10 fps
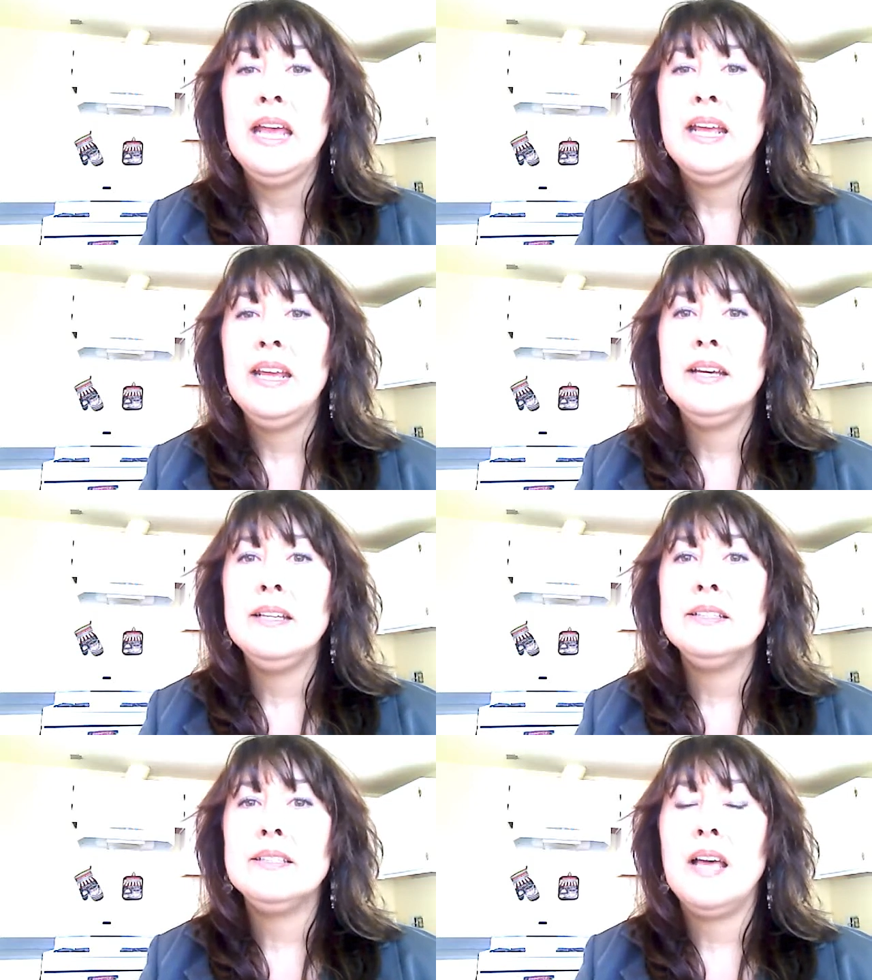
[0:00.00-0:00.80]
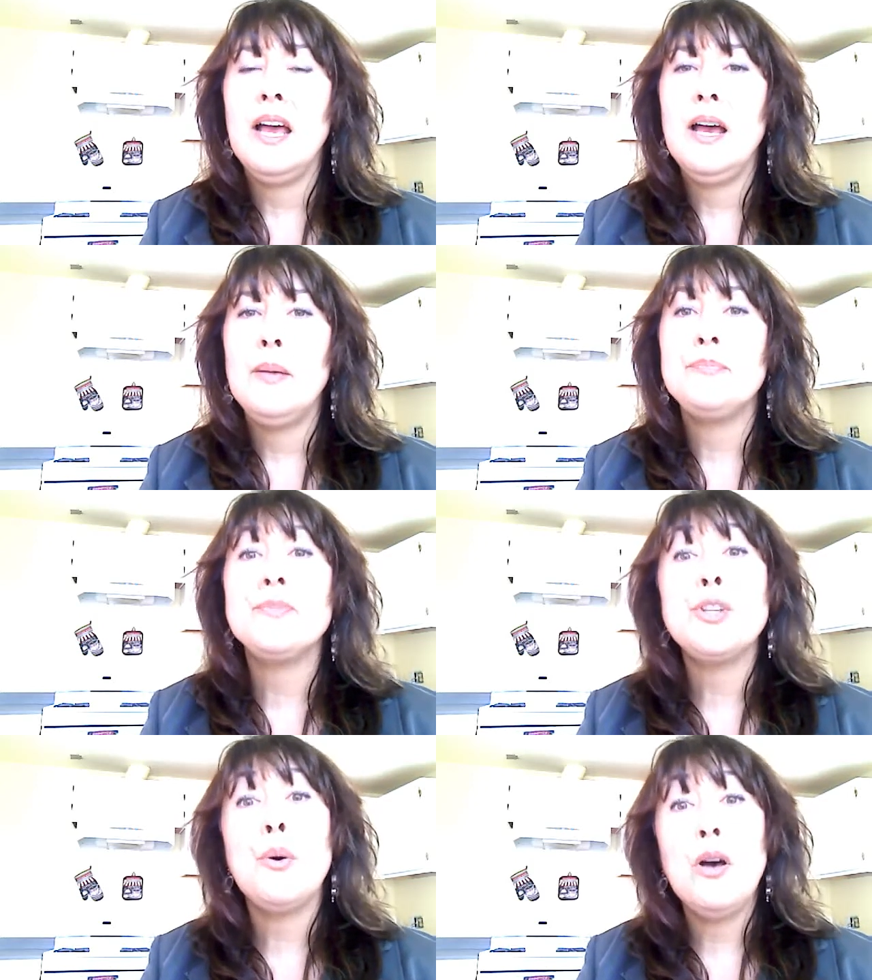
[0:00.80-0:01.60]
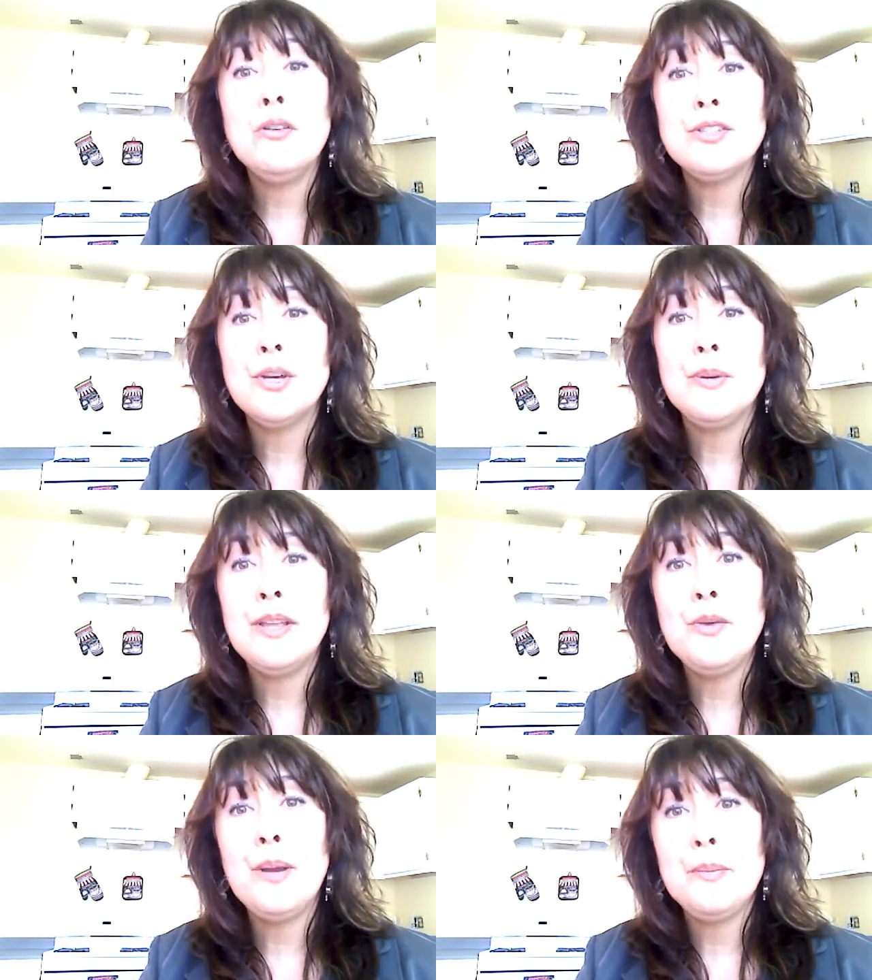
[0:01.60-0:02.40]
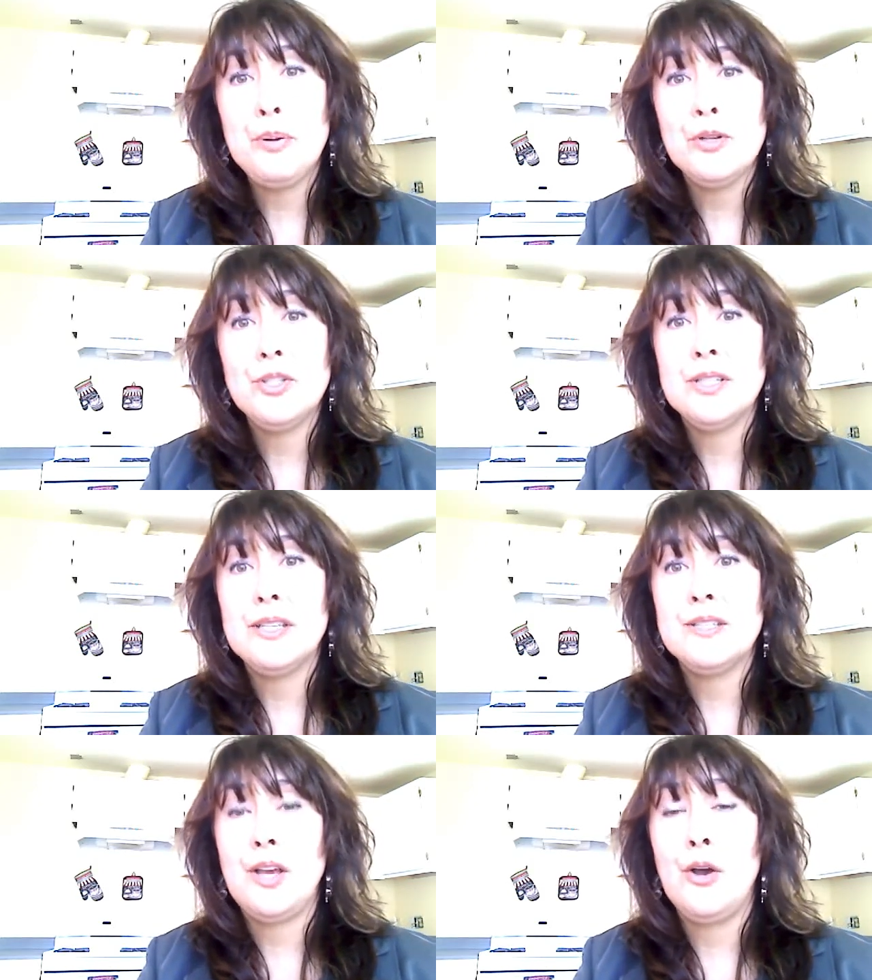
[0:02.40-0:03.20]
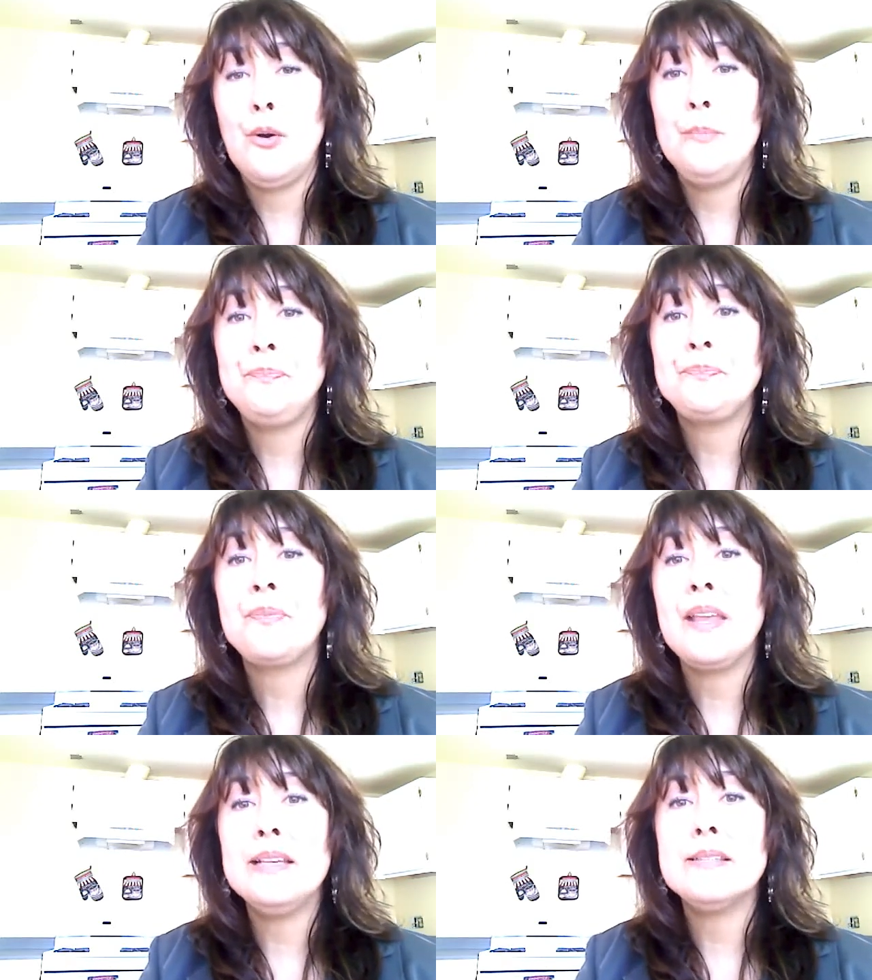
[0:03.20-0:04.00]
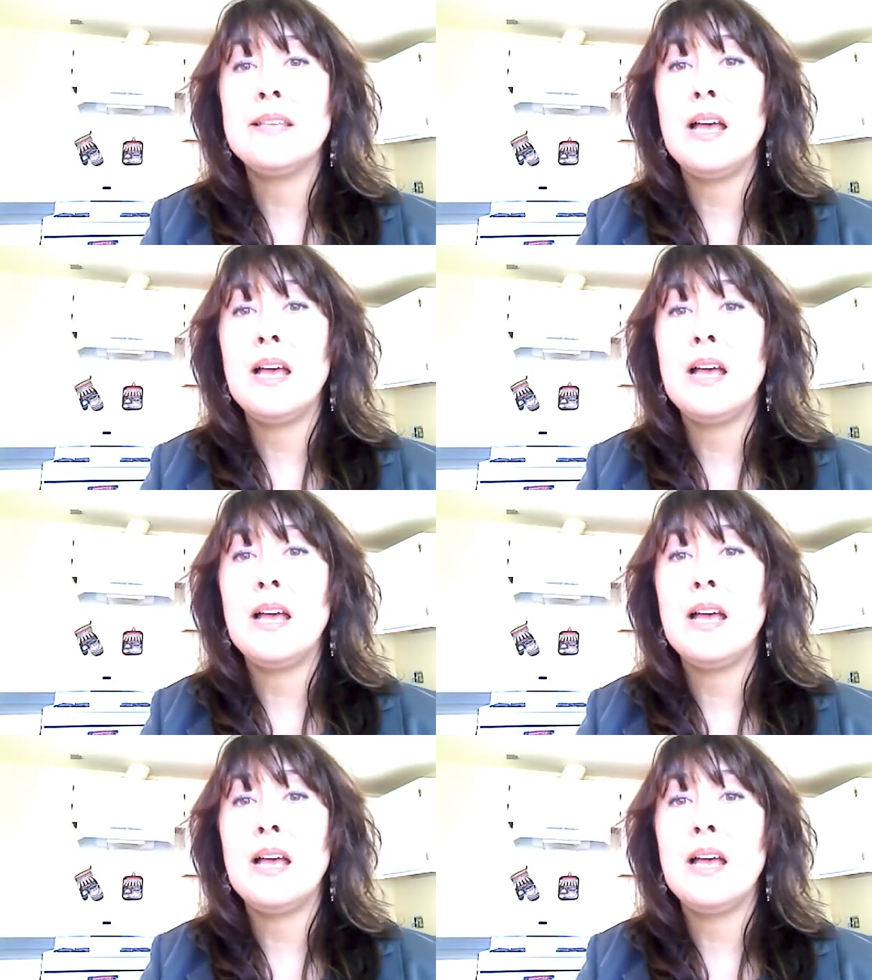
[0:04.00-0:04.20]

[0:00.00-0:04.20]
And so also another way to purchase this home is,